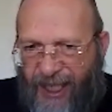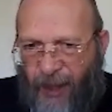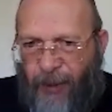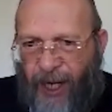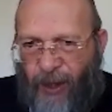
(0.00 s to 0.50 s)

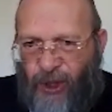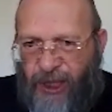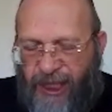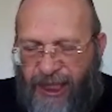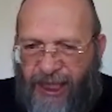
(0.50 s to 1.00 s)
about
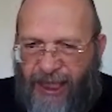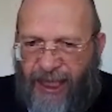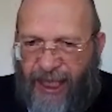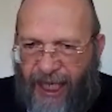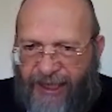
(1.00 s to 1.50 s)
the
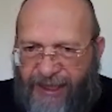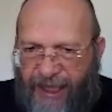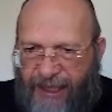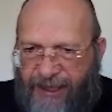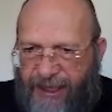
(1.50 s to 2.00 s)

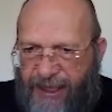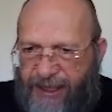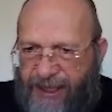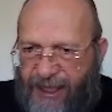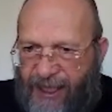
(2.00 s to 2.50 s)
x-axis,
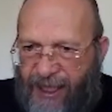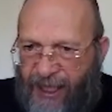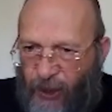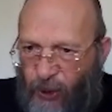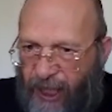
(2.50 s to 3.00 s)

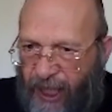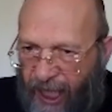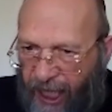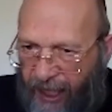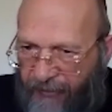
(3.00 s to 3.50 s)
you'll
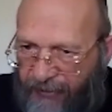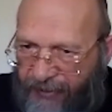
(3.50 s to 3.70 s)
have